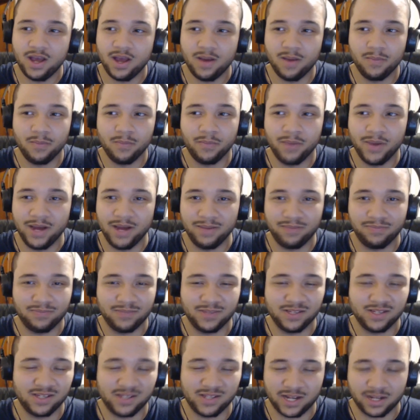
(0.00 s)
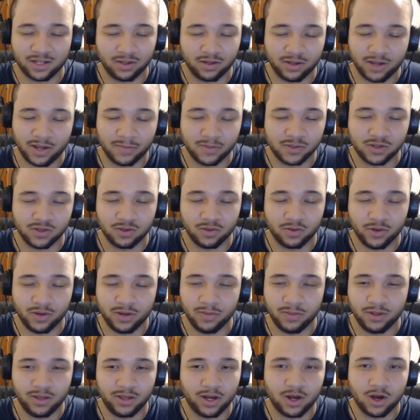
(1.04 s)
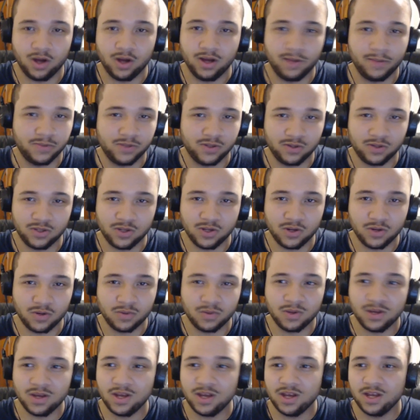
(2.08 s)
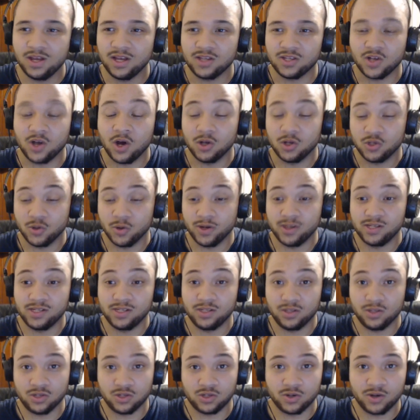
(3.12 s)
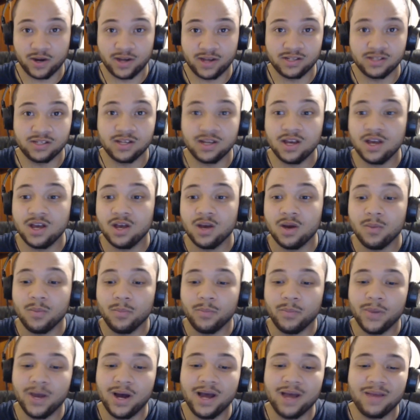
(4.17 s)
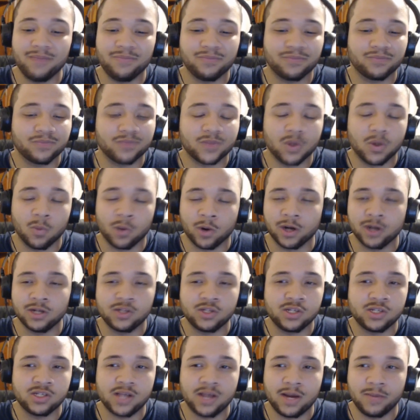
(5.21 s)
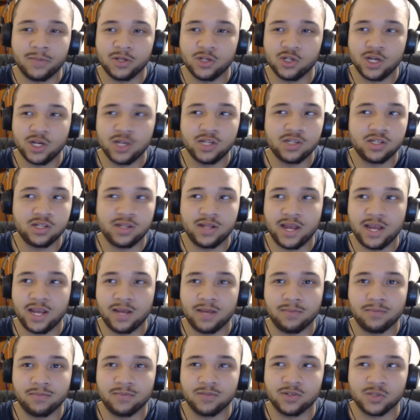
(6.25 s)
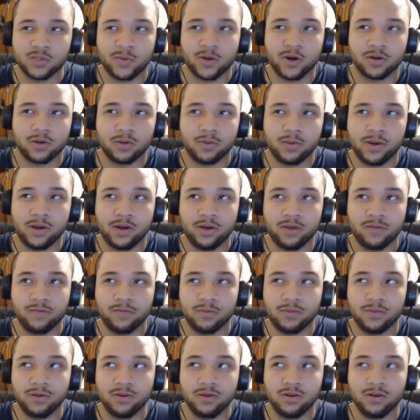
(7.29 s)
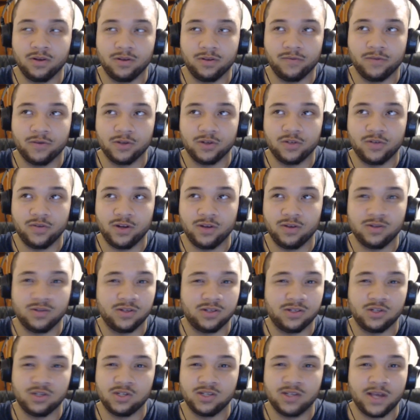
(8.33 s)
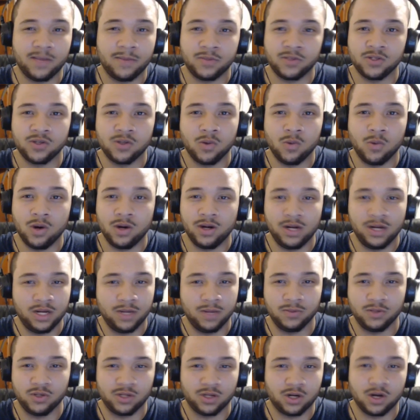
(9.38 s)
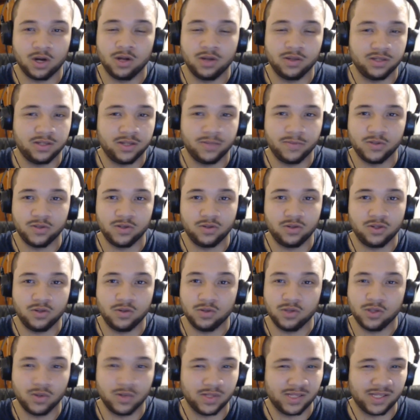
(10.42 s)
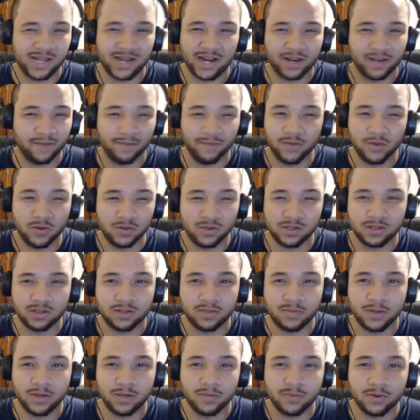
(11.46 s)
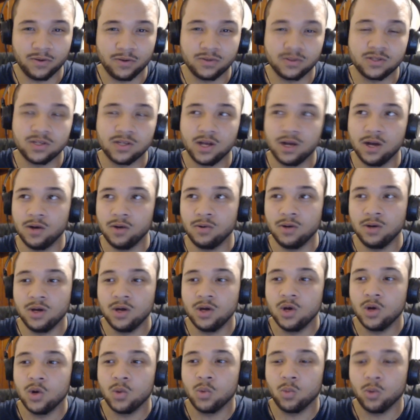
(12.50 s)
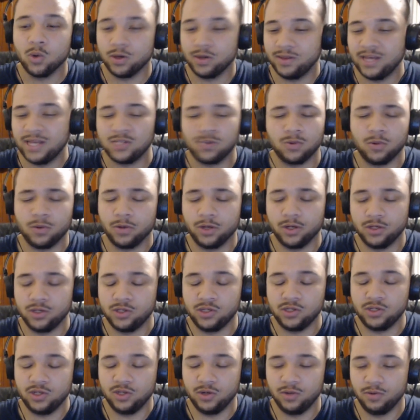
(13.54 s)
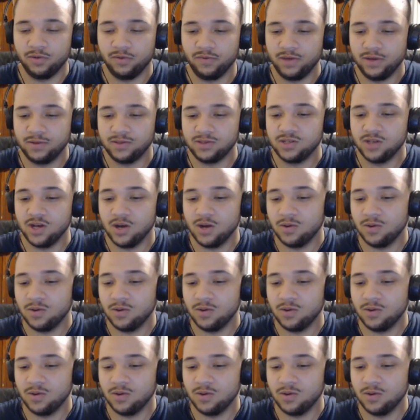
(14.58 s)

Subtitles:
But this is technically episode 3, but they call it episode 2. It's called Droids in Distress. But we're going to just, I'm going to change the name, the Spark of the Rebellion, from the, you know, the first video to just episode 1. And I'm just going to call this episode 2 so it's not confusing to people. So that's what we're going to just do with it. So